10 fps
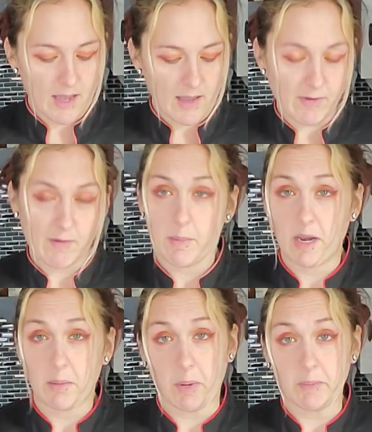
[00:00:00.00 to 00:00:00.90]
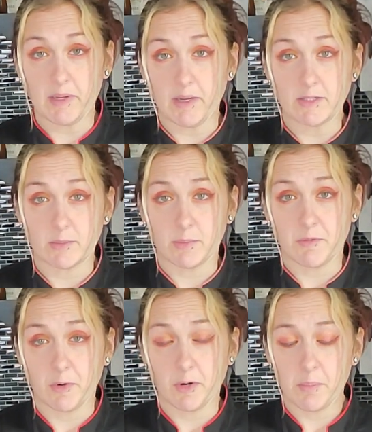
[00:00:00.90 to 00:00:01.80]
I've never made a pumpkin ice cream
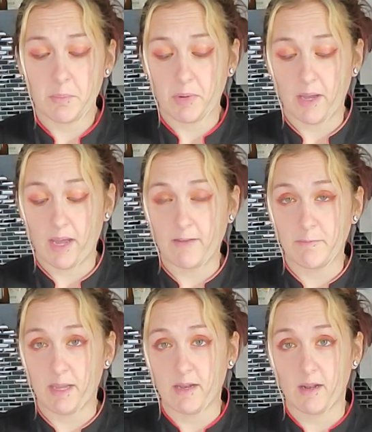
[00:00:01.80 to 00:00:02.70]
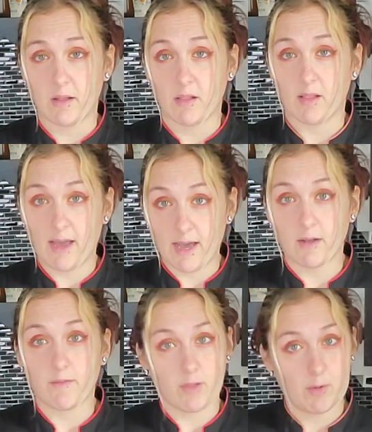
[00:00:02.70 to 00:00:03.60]
before, but I've made a lot
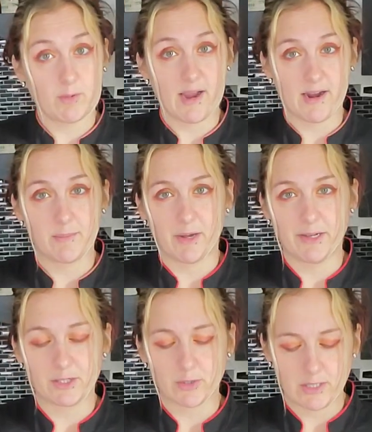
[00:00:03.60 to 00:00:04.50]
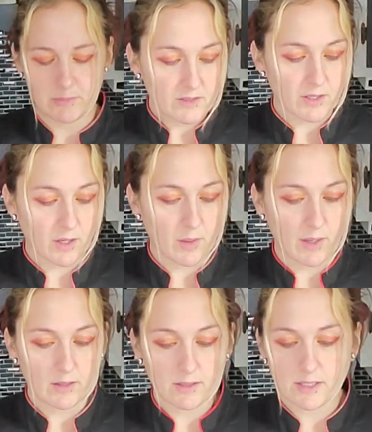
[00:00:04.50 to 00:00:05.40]
of low-carb ice cream. So I
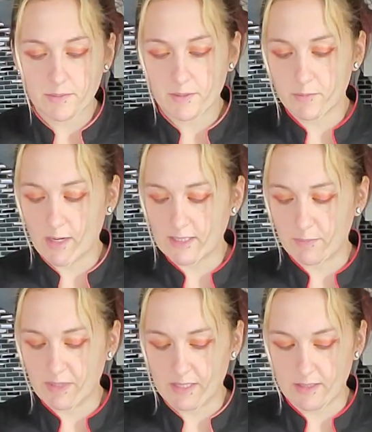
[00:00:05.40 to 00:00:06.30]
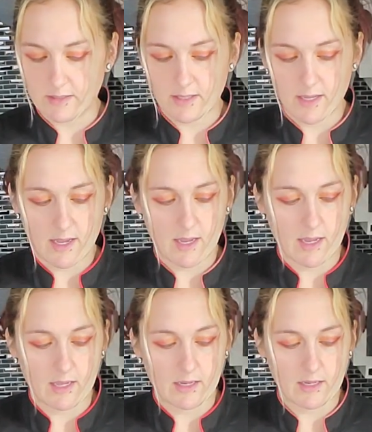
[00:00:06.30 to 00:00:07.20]
looked up some recipes
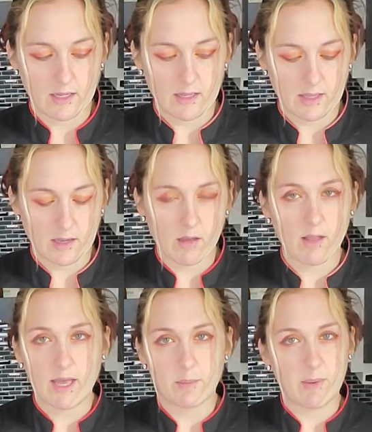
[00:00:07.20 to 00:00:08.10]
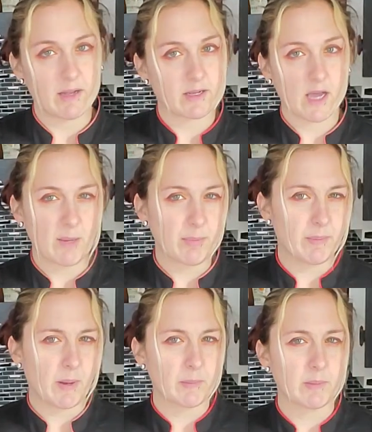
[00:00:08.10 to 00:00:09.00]
and they all had about a cup of
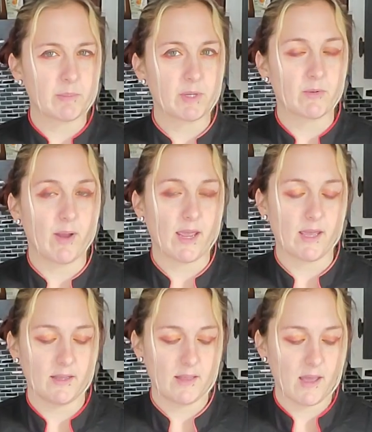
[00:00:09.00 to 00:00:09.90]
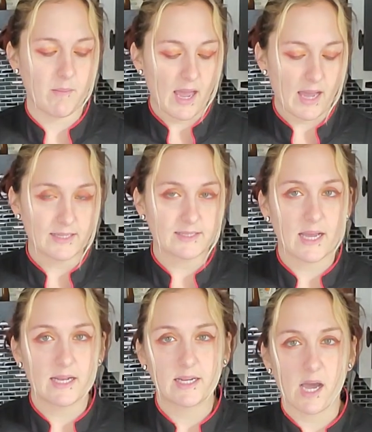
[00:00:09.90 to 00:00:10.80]
pumpkin puree in them. I
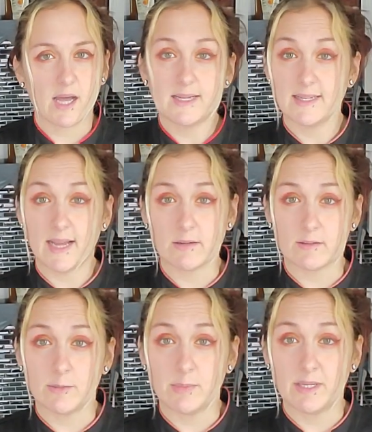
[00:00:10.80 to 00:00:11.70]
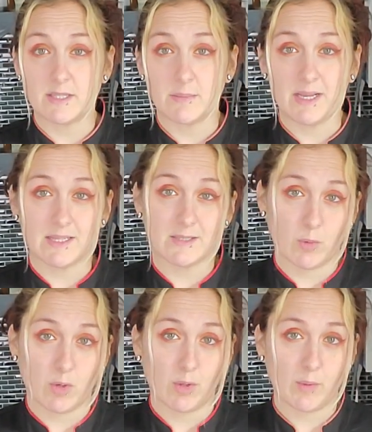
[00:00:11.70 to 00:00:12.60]
decided to cut it down a little bit to make this
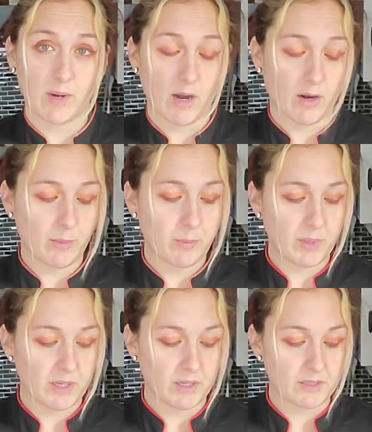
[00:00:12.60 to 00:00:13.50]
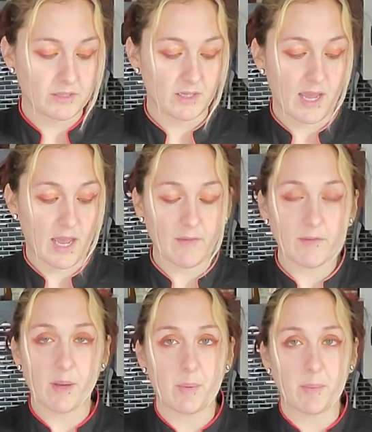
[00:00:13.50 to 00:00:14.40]
more low-carb because a half
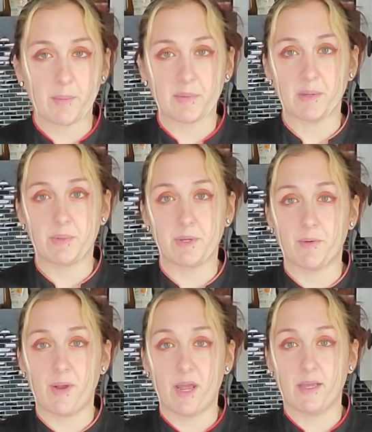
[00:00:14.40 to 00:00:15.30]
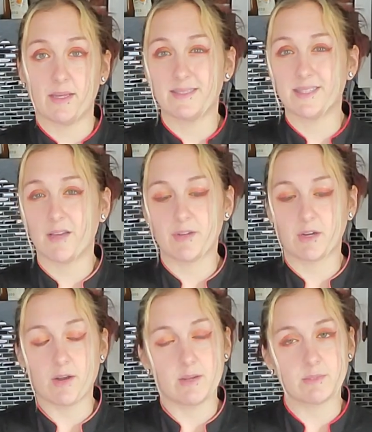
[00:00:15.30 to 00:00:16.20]
cup of pumpkin puree is 7
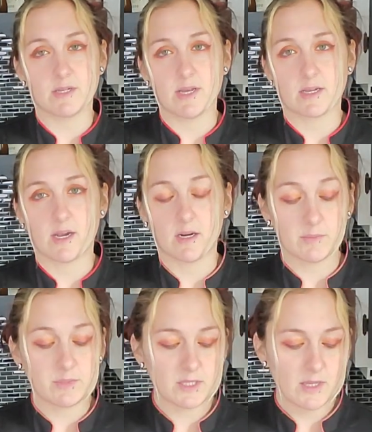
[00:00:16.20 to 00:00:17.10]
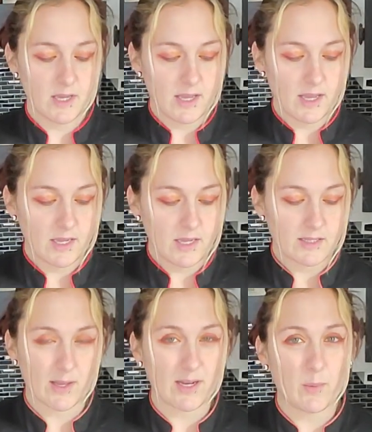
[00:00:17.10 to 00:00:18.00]
grams of net carbs.
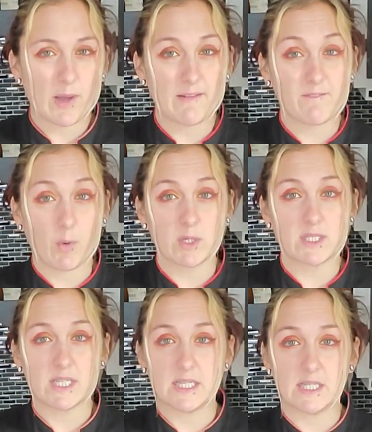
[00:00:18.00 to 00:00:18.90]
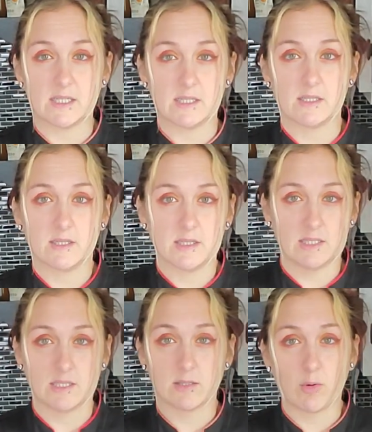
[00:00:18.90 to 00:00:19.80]
So I didn't want 14 in
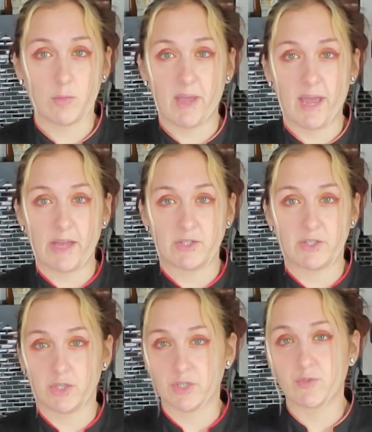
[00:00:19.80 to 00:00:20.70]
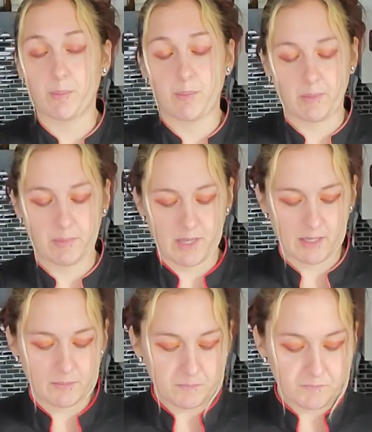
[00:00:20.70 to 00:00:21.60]
this whole batch just from
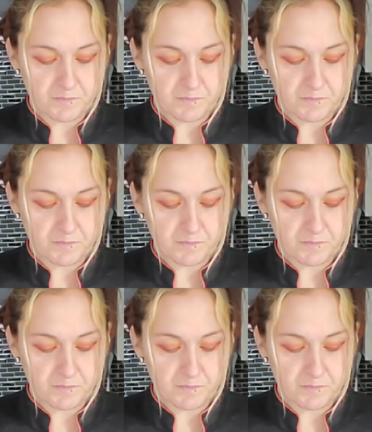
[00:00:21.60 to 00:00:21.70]
pumpkin.